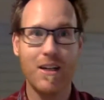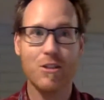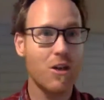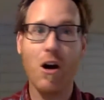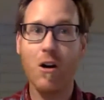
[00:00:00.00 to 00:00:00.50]

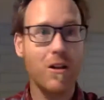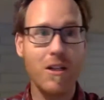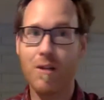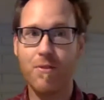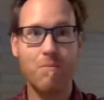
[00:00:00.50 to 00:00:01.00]
Totally
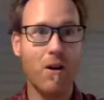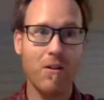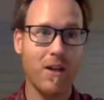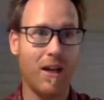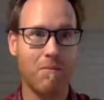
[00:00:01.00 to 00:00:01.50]
different ball
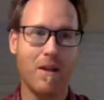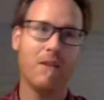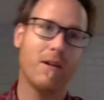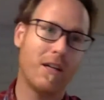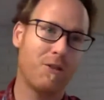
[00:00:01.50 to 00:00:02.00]
game.
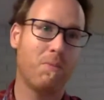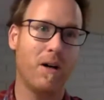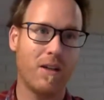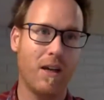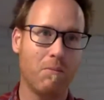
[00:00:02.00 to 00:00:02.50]
Well, I guess puck
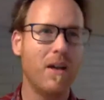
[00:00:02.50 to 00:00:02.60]
game.